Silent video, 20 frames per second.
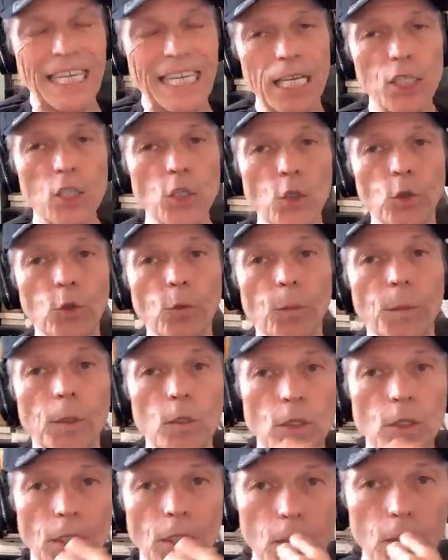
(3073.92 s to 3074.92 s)
Guess Who
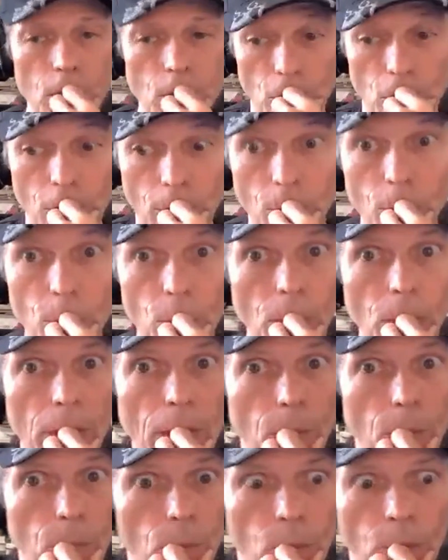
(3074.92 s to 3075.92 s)
music. So
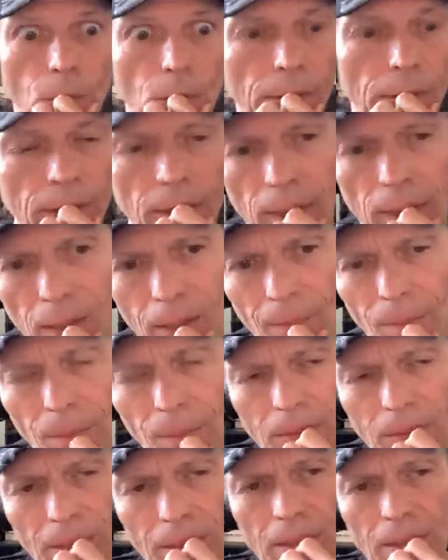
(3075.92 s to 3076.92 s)
I really
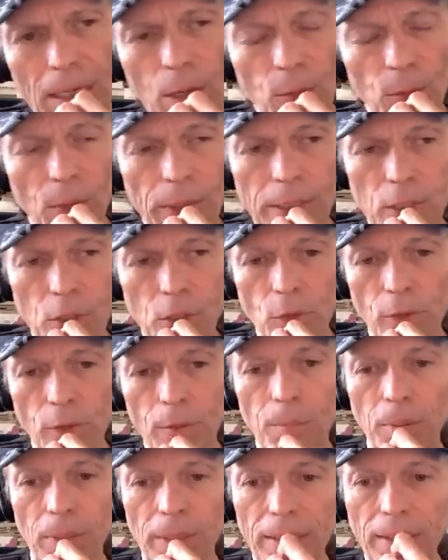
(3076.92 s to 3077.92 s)
enjoy
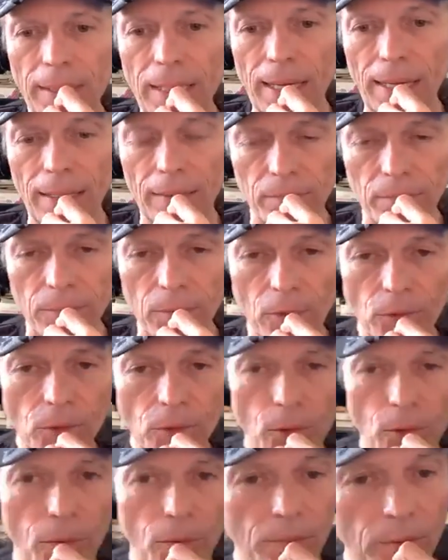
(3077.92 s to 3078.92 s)
playing that on
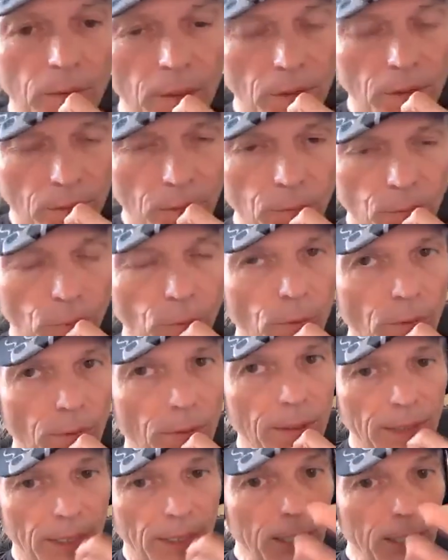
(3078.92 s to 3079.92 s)
their, you know,
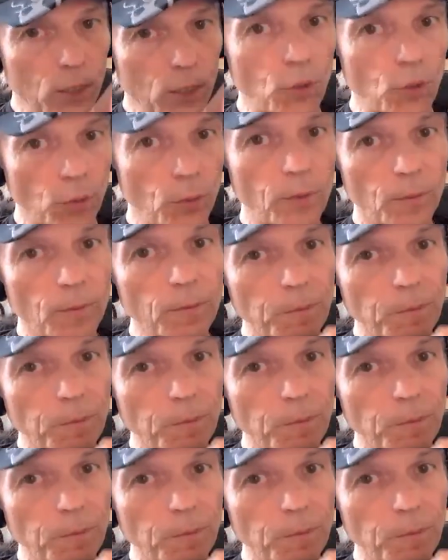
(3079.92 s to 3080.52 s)
with the Guess Who.